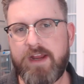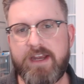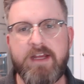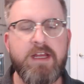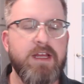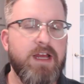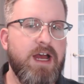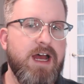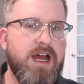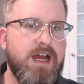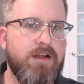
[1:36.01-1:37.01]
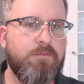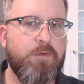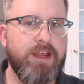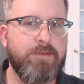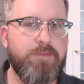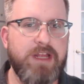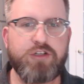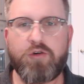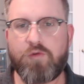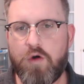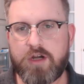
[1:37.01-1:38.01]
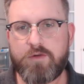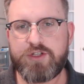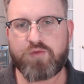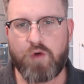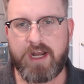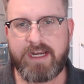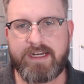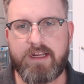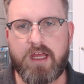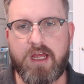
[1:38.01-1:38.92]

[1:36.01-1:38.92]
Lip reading: When Beto O'Rourke was running